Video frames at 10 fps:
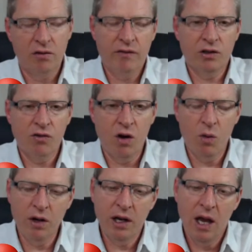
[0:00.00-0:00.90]
that's the right
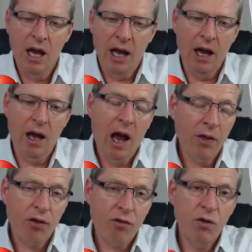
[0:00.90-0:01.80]
word,
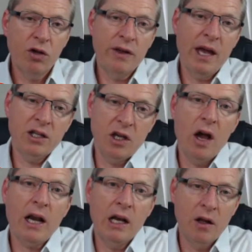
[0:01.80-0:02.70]
and through to their
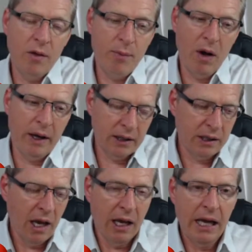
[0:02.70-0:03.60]
cycling of the bikes.
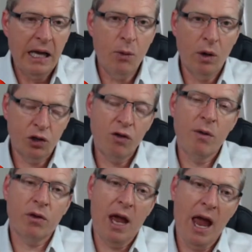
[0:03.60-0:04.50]
He
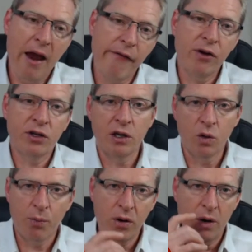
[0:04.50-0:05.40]
stripped every
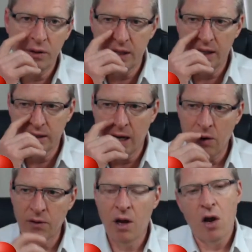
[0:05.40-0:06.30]
single process
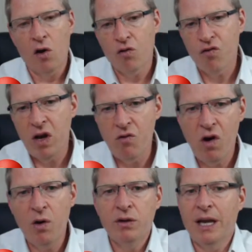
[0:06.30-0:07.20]
down,
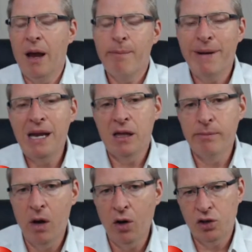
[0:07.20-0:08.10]
rewrote it, and made the
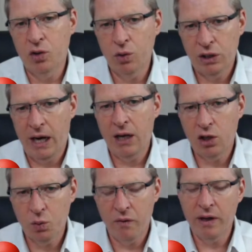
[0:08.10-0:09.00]
marginal
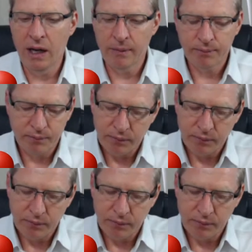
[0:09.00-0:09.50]
changes within it.